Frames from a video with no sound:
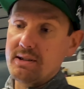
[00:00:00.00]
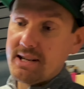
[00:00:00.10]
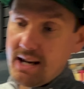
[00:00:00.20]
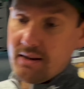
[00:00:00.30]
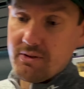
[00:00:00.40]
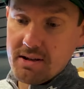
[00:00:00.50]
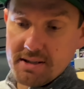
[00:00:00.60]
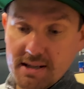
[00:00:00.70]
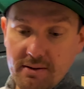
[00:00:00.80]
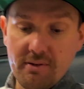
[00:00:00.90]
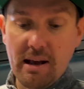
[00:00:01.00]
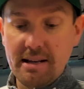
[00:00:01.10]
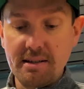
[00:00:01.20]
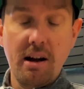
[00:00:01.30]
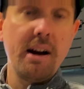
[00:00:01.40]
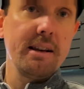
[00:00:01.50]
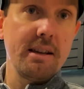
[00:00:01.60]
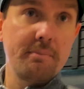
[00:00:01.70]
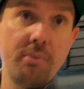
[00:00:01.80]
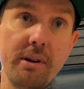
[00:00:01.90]
tech of it and see if it has a high
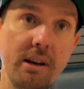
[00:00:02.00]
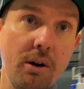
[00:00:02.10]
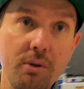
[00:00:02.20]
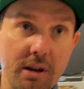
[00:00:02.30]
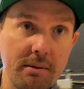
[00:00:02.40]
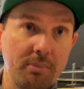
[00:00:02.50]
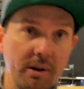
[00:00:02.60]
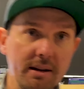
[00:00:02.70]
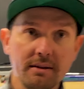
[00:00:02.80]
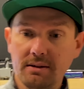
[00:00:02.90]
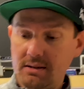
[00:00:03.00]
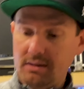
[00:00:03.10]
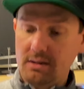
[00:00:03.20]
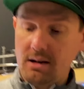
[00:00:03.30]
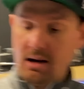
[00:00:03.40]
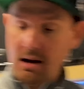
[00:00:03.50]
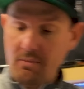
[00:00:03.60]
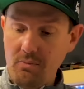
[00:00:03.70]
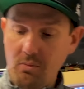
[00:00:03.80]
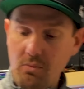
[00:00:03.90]
kick point, low kick point,
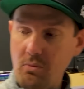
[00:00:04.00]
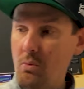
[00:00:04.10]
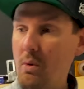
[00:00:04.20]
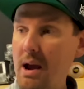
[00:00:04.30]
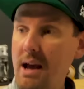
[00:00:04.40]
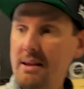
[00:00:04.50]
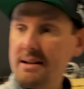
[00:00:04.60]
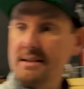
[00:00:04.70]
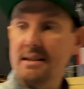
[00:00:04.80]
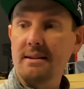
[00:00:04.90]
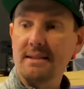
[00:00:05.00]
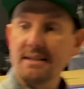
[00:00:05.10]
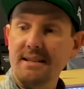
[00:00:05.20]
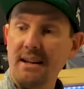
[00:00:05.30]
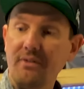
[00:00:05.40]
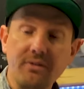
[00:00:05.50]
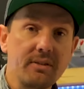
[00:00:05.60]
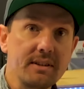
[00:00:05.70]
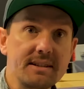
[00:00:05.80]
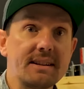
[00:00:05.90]
where this
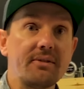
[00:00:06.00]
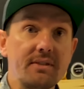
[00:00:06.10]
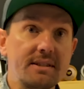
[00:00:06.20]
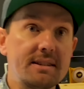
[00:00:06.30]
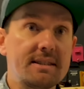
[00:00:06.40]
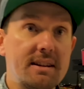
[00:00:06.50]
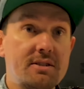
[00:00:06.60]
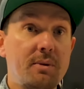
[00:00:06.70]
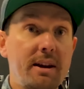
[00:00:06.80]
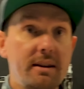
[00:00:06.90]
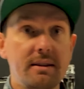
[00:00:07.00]
stiffness is situated.